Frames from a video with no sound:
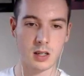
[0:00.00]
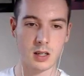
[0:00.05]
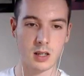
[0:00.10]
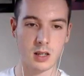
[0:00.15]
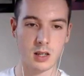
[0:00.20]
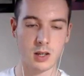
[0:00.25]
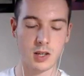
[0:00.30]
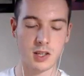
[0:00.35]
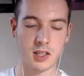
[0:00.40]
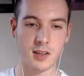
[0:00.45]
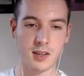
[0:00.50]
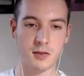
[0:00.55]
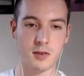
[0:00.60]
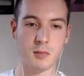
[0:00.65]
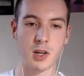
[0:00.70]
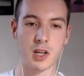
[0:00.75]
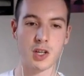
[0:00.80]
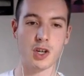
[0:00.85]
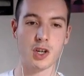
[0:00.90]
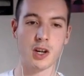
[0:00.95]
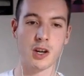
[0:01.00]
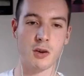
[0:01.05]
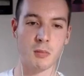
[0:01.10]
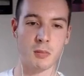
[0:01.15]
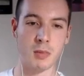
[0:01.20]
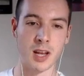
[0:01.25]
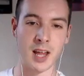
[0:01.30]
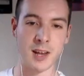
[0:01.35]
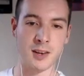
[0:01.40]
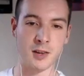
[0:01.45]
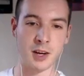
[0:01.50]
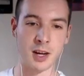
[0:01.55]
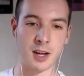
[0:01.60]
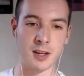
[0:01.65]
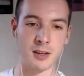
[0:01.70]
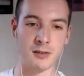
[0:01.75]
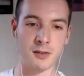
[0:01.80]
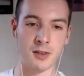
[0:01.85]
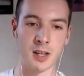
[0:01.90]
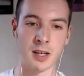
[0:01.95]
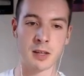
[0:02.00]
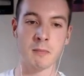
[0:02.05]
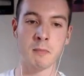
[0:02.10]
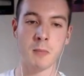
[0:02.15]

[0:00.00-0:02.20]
Just have to make sure I don't blunder anything.